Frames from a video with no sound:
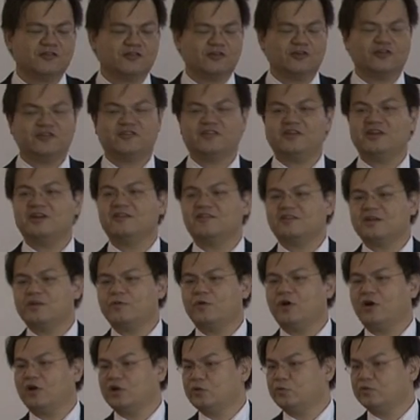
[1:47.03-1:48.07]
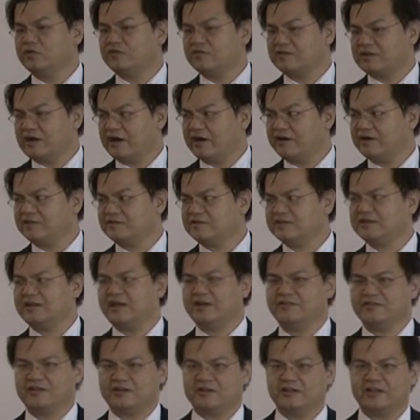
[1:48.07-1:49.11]
So it's seen in some Hollywood stars,
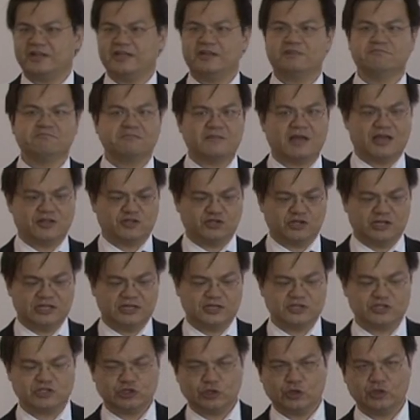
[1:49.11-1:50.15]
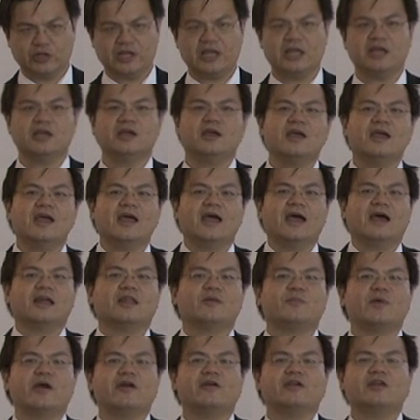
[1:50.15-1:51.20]
classically Angelina Jolie,
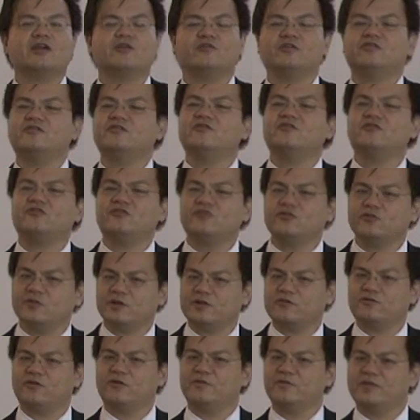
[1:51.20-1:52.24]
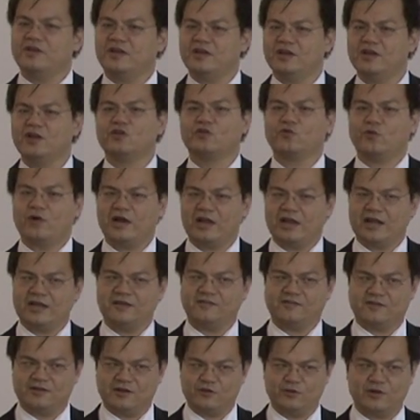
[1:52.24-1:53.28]
and apparently Kristen Stewart from the
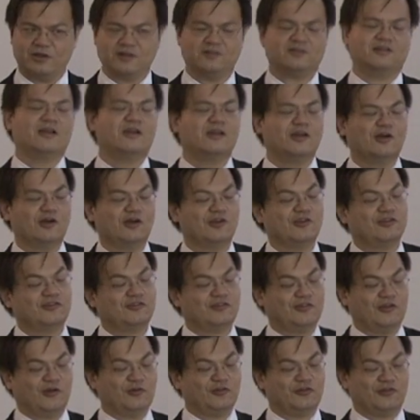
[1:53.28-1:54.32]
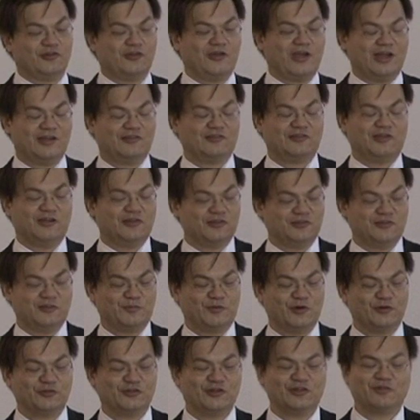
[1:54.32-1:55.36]
Twilight series also has
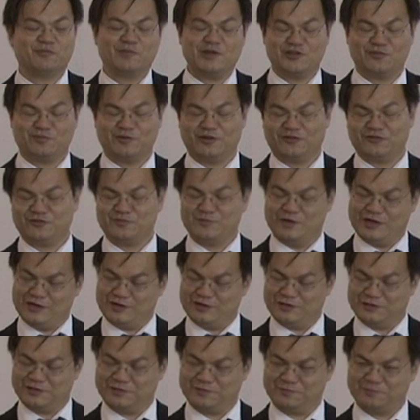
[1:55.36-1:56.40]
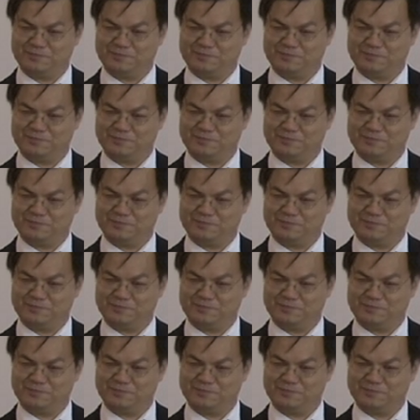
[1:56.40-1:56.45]
supposed peach blossom eyes.